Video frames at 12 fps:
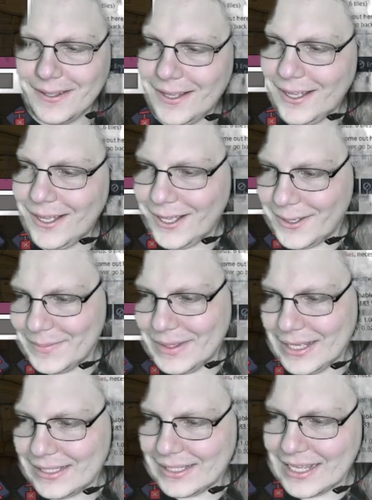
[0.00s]
Oh
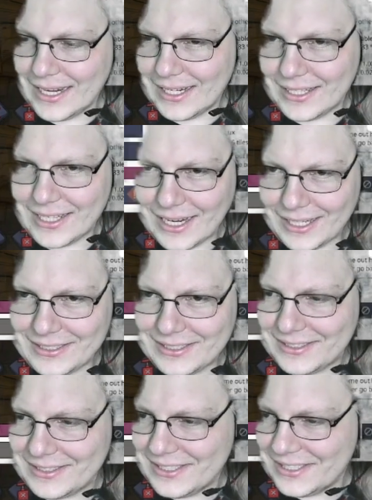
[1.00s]
man, can I
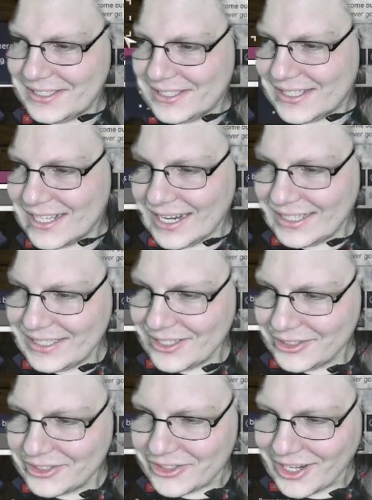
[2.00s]

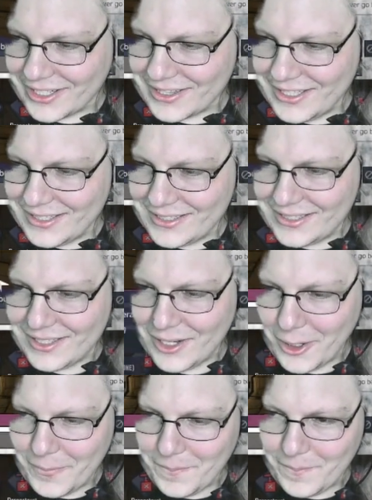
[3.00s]
deconstruct this? No?